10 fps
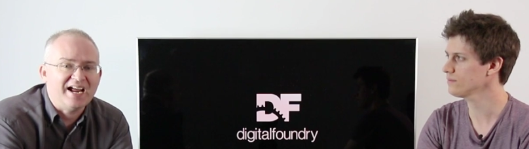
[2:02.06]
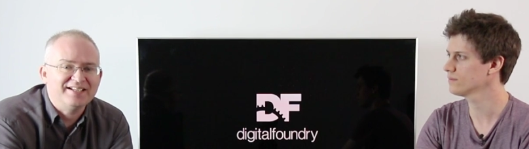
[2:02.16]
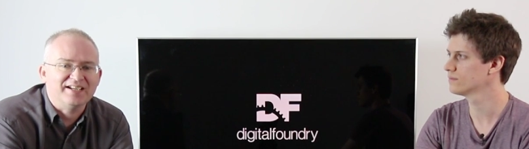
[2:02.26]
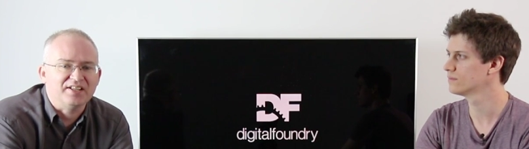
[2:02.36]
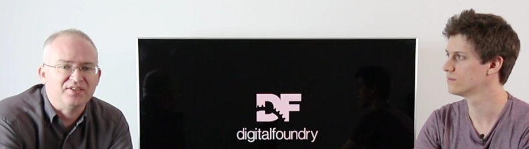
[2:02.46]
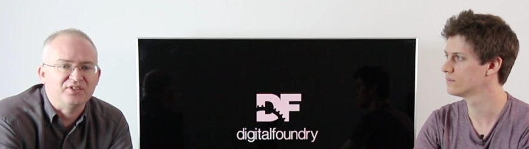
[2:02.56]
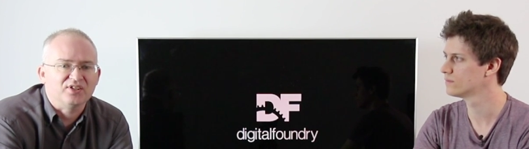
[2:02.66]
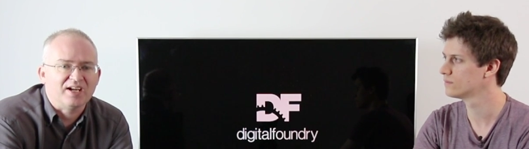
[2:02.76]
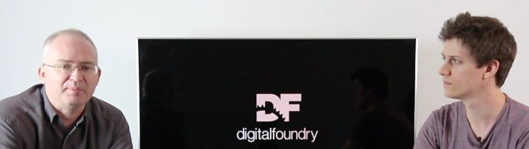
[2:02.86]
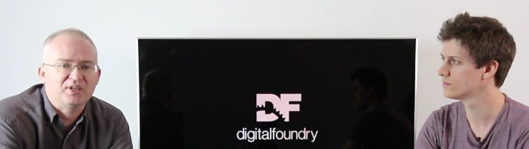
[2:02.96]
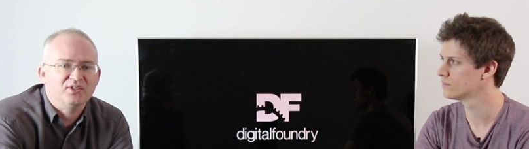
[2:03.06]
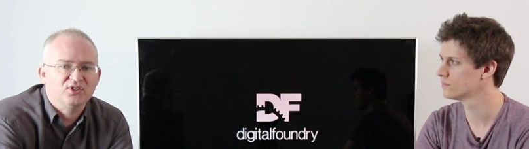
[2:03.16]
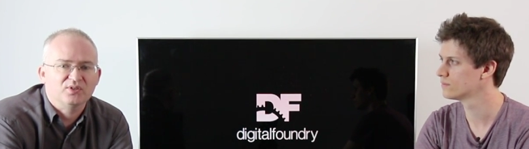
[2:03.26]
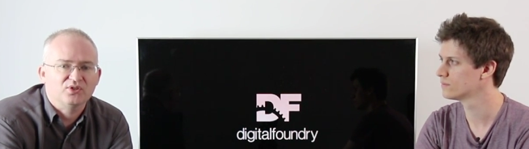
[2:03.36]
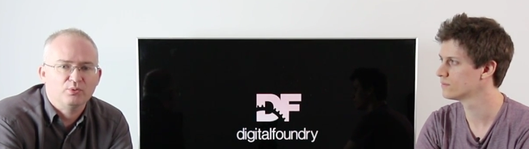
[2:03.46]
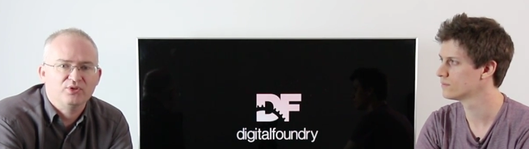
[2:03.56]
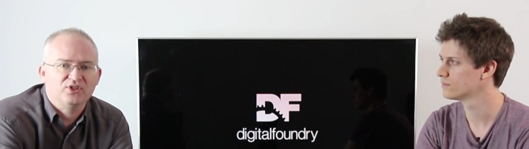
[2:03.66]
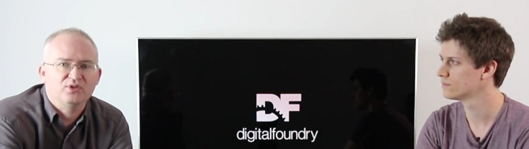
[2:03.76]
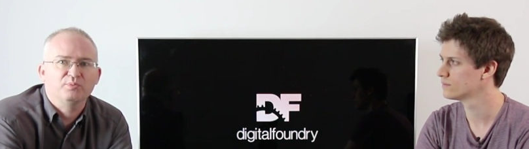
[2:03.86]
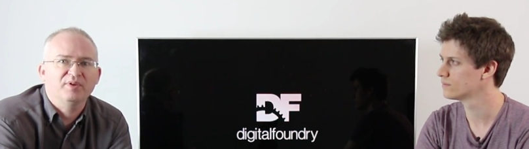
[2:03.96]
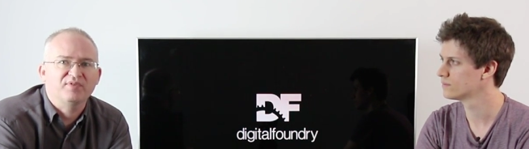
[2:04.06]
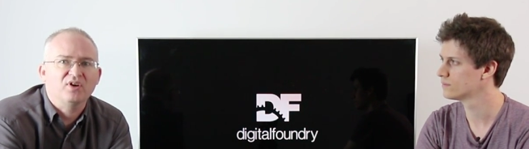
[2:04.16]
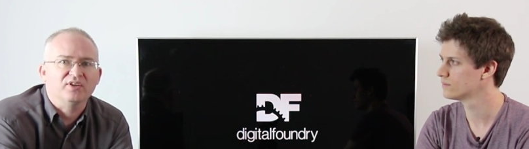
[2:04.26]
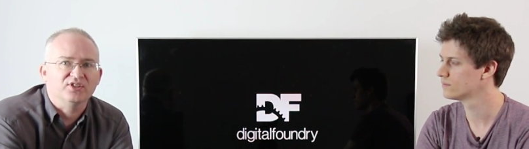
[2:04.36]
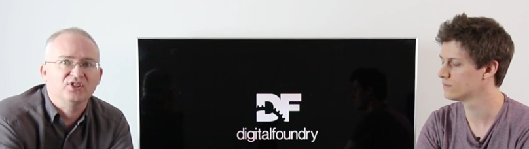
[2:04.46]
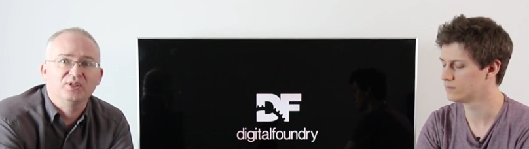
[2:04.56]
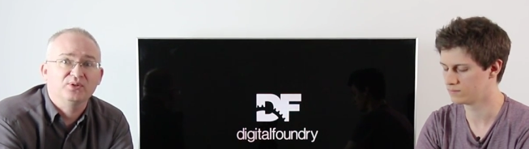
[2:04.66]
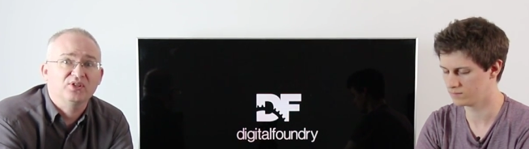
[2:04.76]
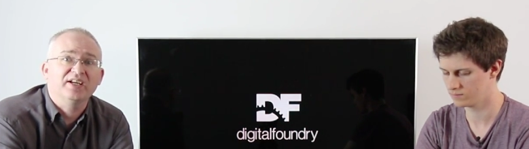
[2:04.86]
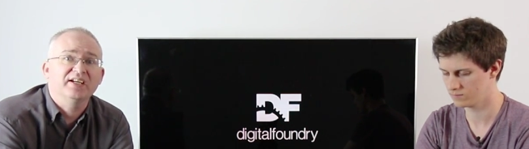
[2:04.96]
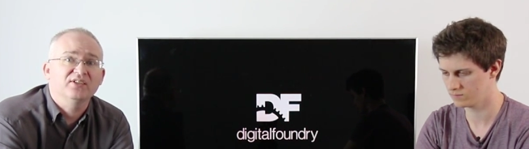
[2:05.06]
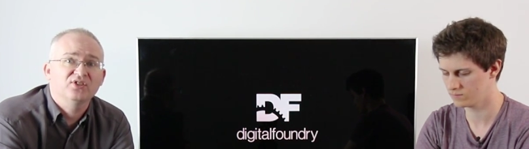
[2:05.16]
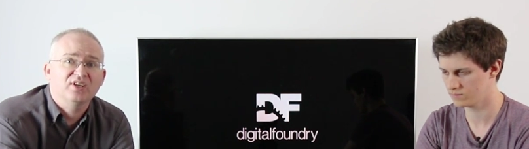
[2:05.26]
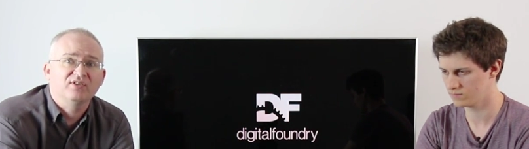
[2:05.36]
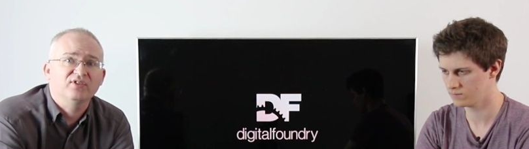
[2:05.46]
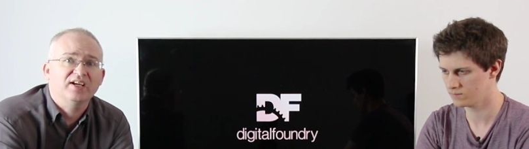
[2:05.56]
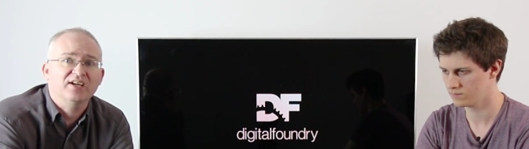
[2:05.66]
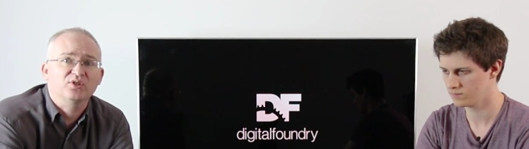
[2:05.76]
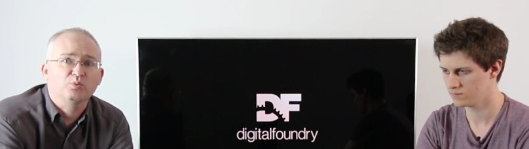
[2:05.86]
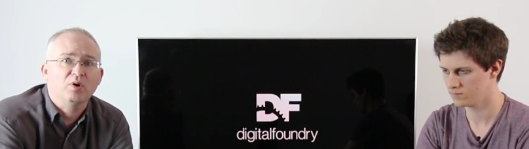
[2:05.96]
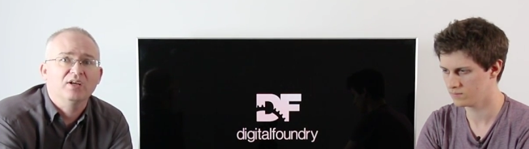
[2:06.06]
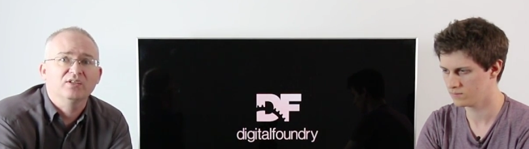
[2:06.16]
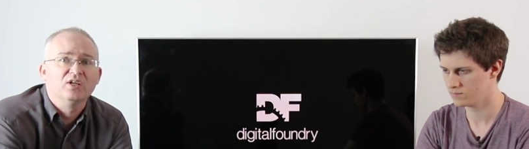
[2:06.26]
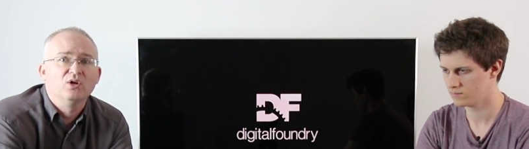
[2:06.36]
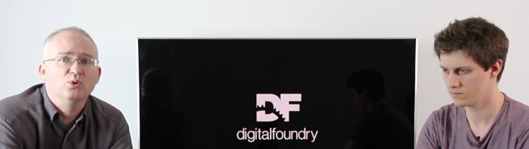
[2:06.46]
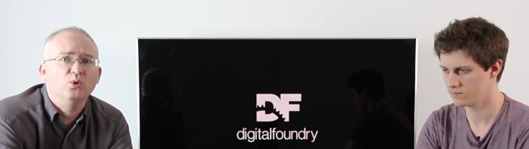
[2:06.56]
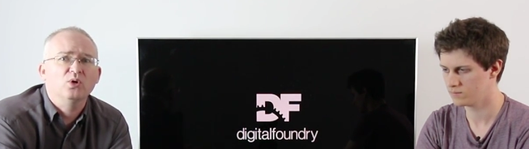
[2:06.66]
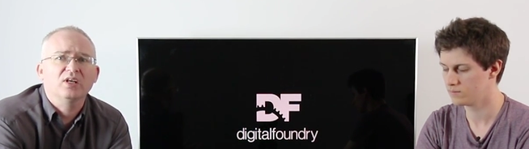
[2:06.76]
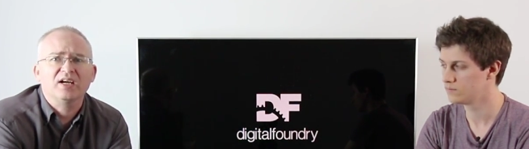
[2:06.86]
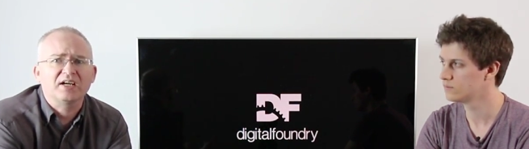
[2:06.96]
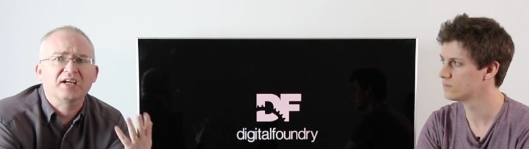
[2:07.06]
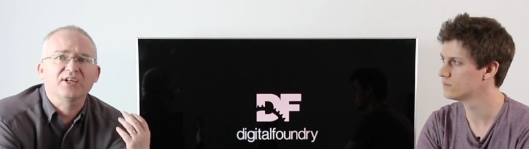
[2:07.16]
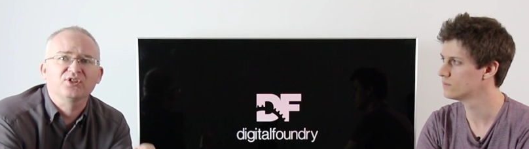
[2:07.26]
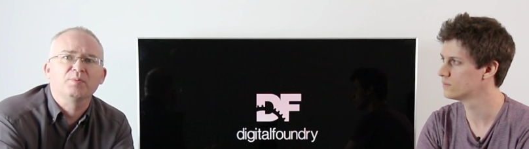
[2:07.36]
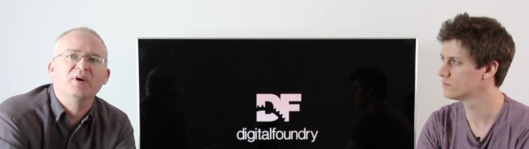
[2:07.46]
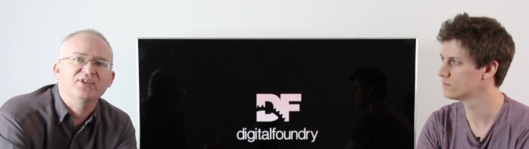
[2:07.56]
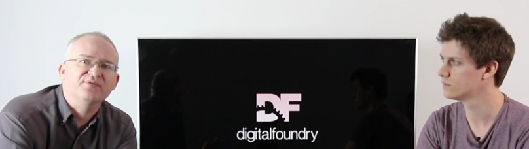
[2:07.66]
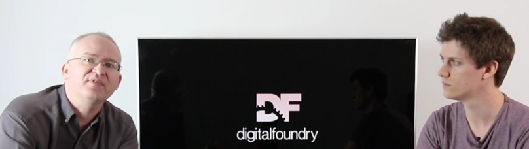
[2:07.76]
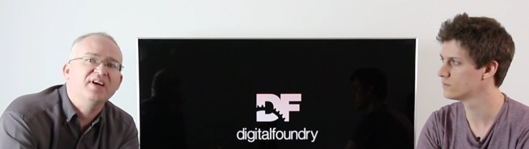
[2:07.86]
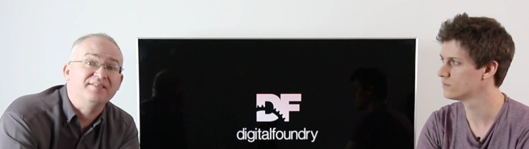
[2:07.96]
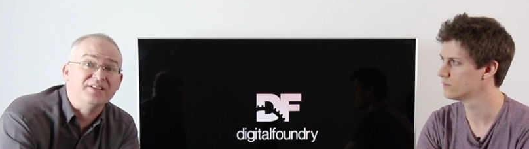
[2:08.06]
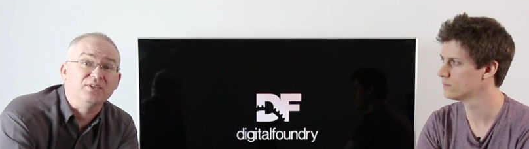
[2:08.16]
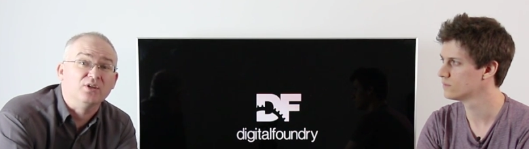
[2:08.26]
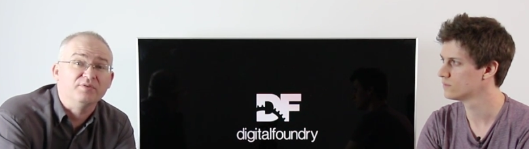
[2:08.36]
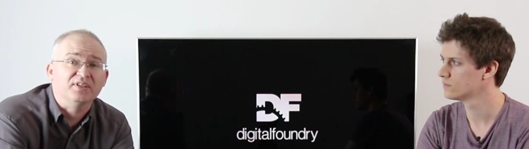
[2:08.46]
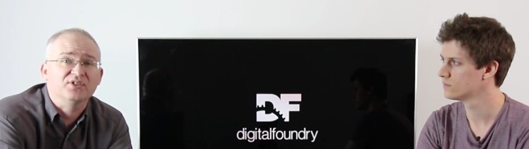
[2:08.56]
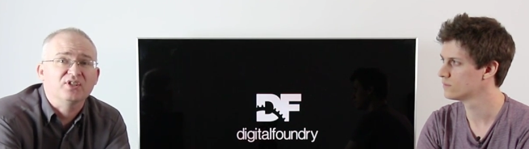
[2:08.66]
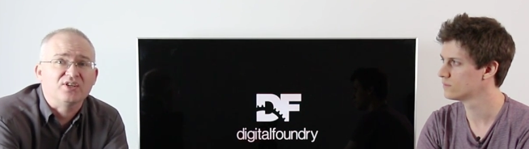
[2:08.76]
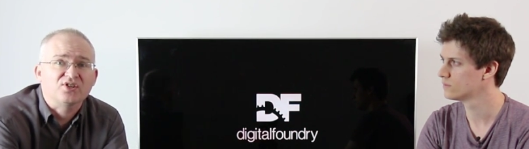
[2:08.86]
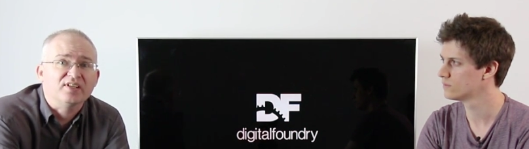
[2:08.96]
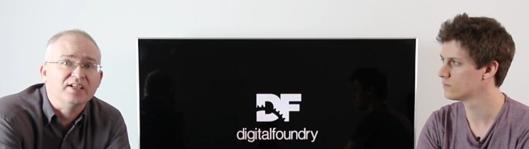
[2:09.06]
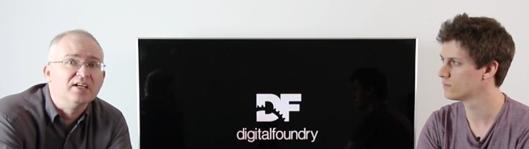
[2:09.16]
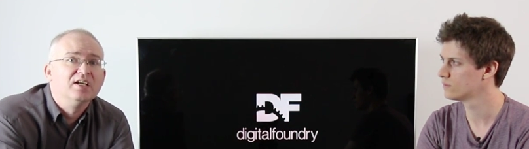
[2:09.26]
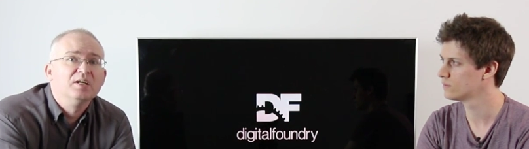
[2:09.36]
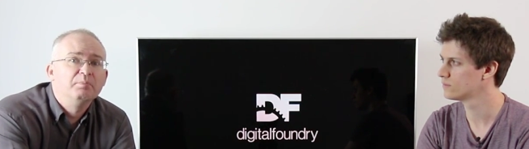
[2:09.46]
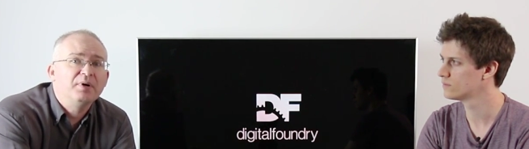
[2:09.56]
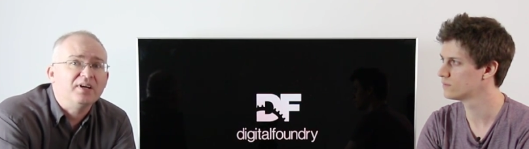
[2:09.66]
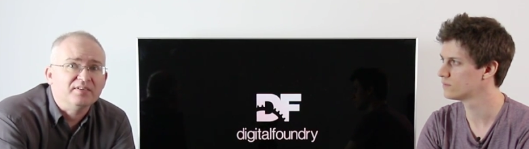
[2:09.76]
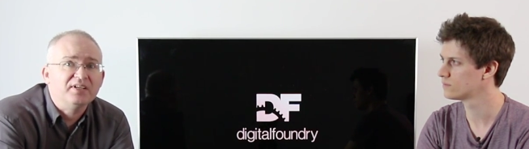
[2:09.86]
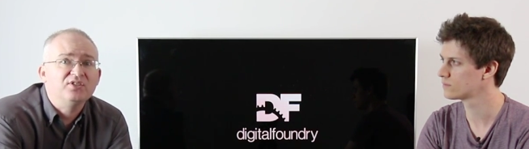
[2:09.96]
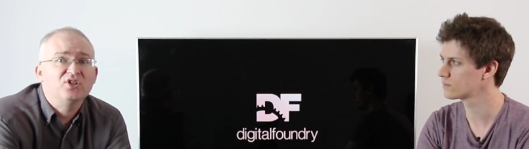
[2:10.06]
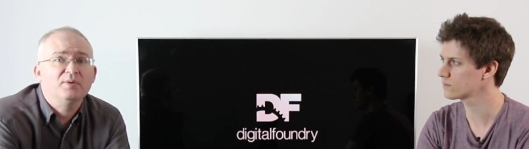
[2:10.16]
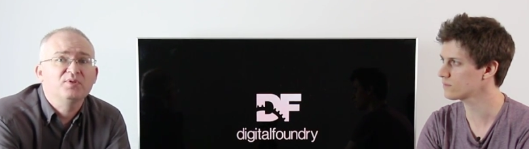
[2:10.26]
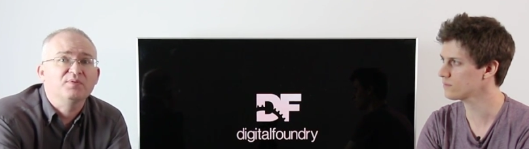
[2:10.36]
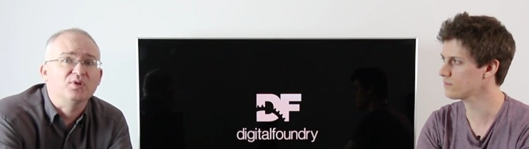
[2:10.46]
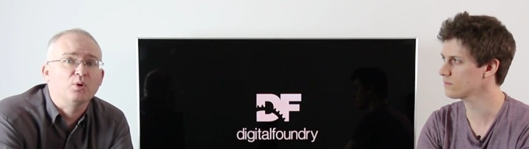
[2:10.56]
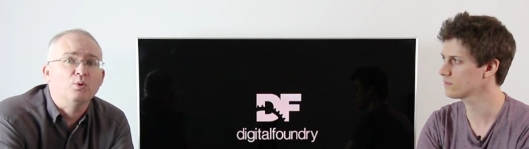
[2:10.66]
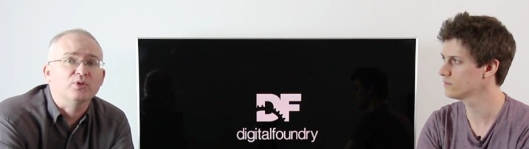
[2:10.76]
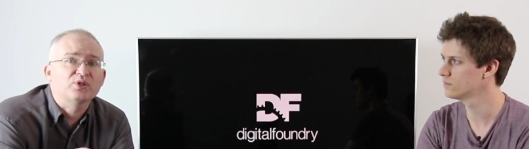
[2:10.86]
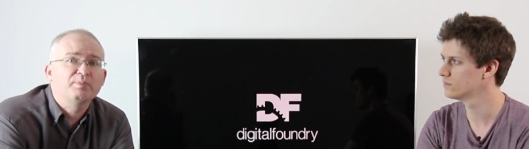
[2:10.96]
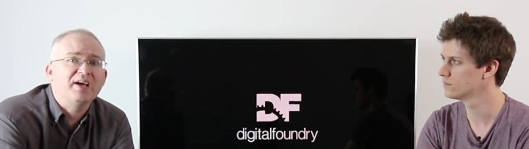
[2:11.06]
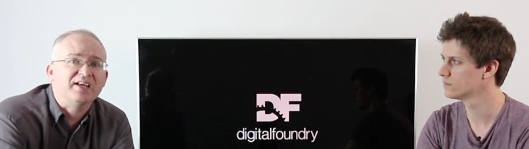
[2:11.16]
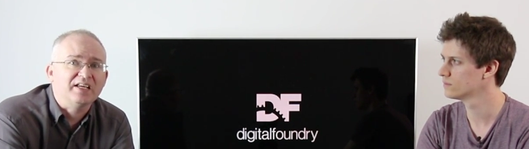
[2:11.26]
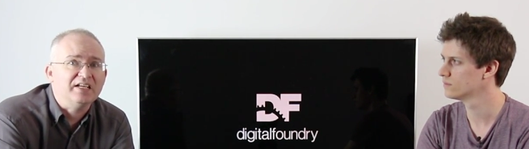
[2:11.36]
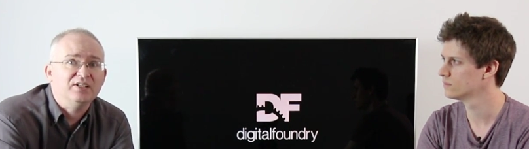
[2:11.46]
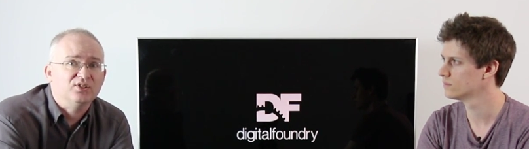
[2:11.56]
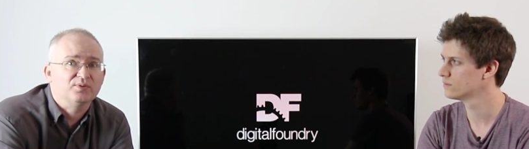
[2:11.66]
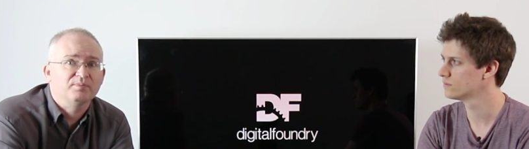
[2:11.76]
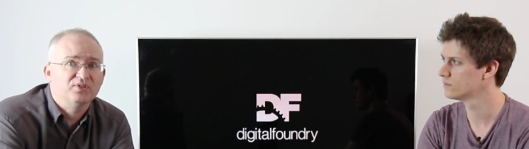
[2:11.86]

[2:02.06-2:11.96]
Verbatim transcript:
Speaker 1: added anything to that because the sources that we've got are still saying Tegra X one, or like a customized variant of it, essentially. But in terms of the core spec, it is